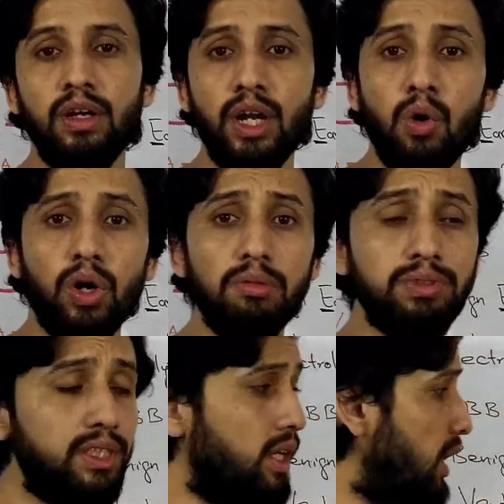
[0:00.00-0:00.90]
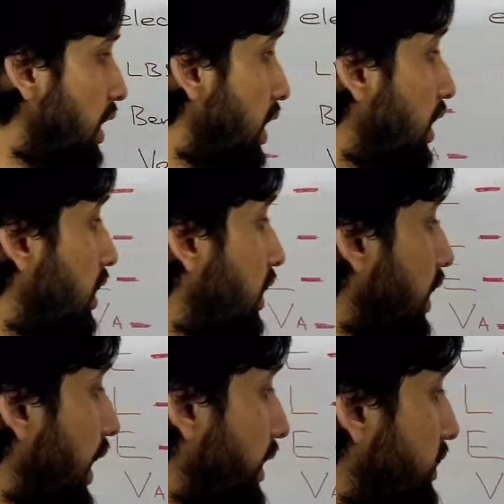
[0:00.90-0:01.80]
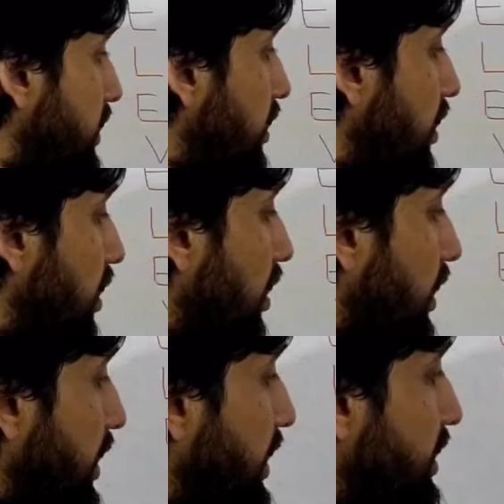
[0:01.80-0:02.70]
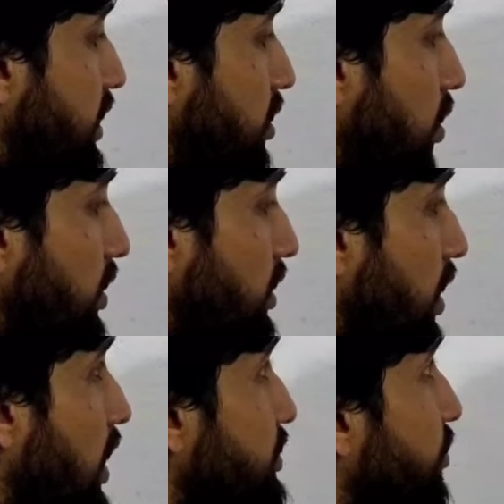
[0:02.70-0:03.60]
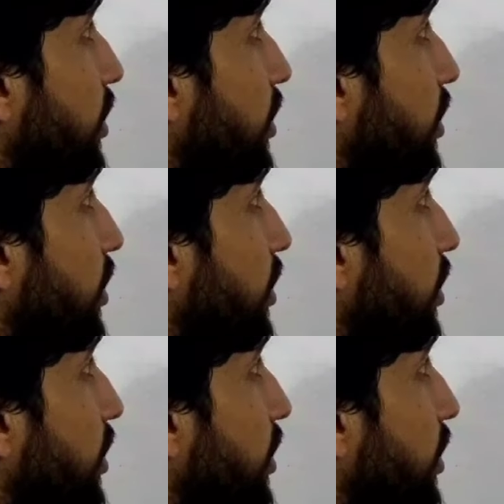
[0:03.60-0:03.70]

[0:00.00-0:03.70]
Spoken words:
Now comes another condition or the cause